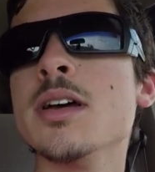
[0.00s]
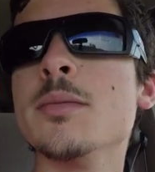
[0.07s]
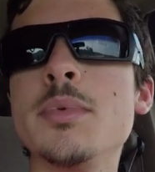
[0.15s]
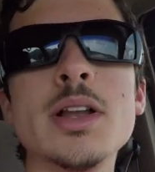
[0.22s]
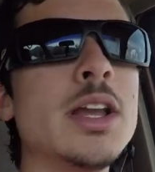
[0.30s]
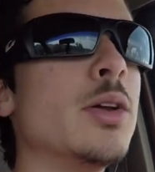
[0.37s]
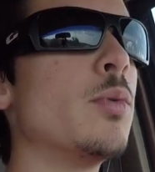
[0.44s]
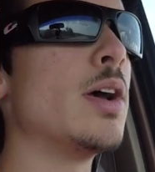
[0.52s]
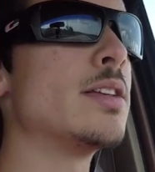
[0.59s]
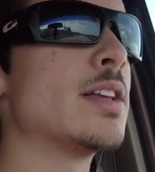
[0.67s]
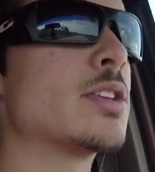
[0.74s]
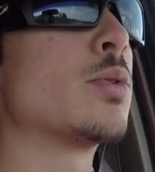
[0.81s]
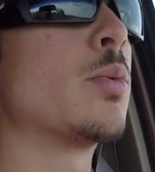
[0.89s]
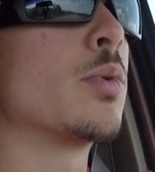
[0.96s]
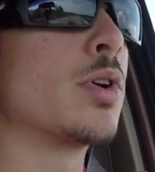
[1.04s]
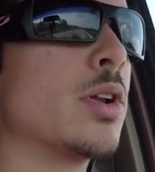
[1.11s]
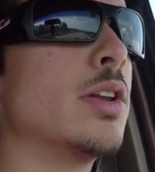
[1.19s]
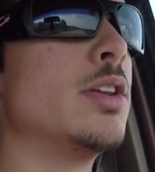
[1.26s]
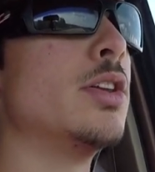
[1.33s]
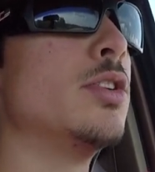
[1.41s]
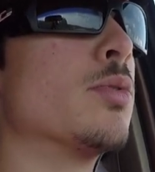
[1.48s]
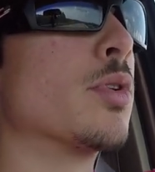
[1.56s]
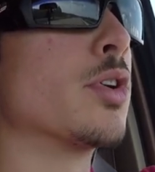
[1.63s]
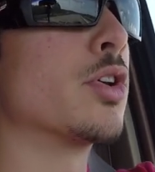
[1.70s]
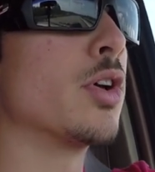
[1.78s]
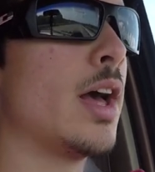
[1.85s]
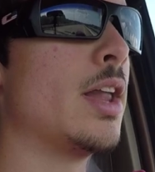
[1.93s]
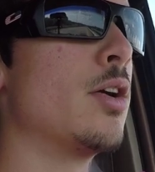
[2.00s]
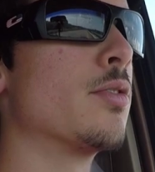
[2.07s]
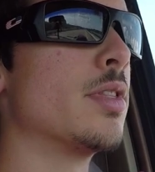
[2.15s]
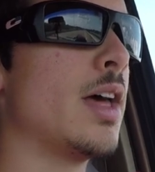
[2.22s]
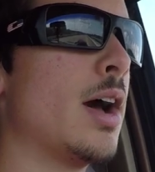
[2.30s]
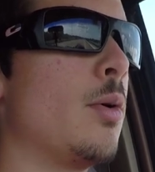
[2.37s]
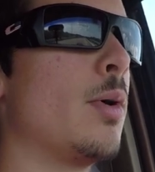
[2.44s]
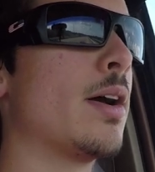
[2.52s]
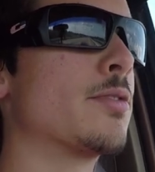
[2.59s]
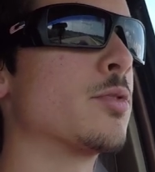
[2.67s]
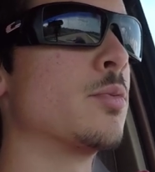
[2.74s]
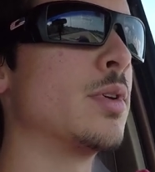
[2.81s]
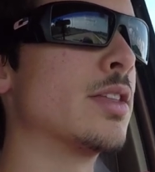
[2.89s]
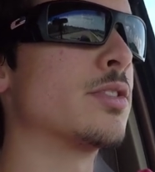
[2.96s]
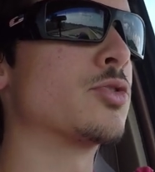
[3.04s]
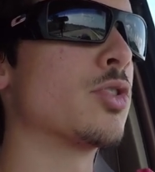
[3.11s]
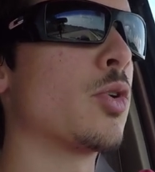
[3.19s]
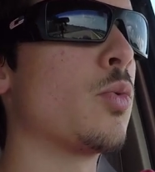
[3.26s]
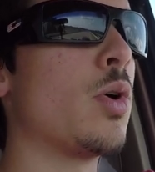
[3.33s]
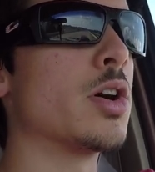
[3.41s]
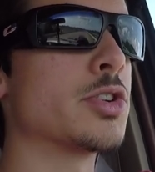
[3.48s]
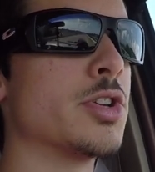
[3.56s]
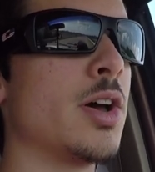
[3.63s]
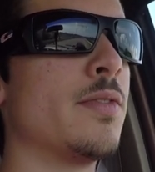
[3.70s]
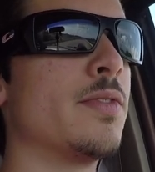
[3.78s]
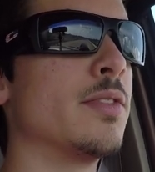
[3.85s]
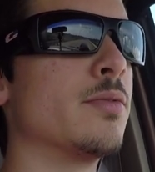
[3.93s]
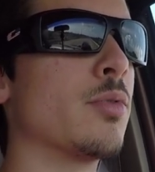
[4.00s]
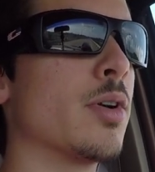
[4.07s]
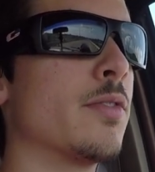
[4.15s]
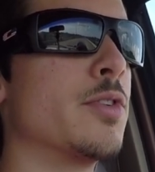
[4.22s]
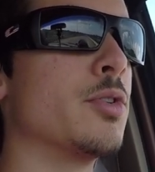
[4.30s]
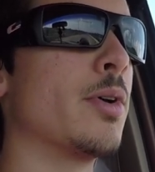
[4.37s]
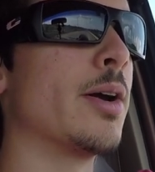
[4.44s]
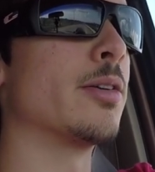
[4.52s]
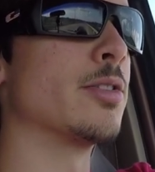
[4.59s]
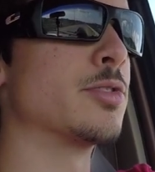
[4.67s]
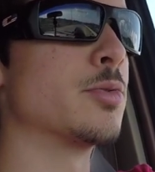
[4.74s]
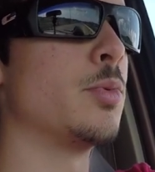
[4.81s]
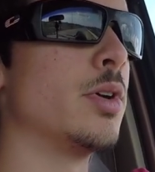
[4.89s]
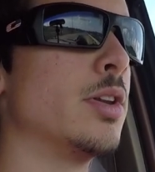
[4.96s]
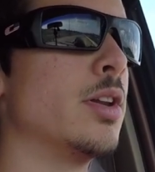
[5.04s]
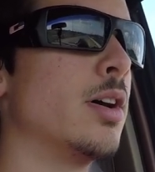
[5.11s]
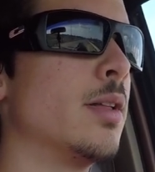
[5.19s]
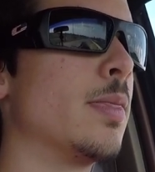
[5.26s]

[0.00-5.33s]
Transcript: But anyways, that's what we're going to do. We're going to go head over that way after we get the truck washed up and run a few errands and whatnot.